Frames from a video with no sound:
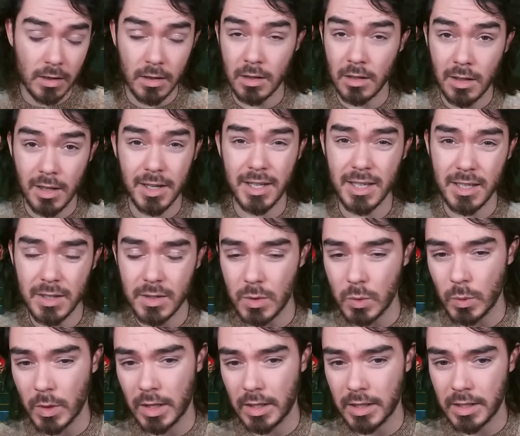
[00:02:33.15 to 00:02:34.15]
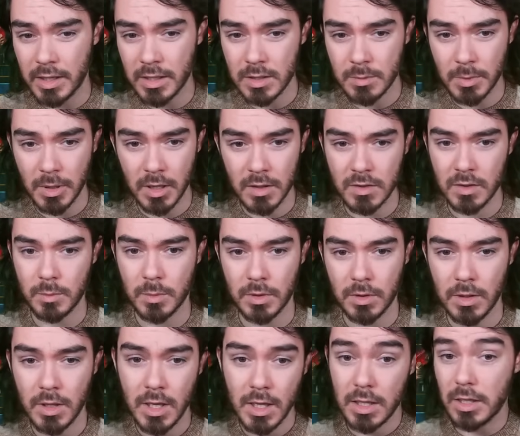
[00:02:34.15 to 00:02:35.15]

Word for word: unlucky as well. It is possible.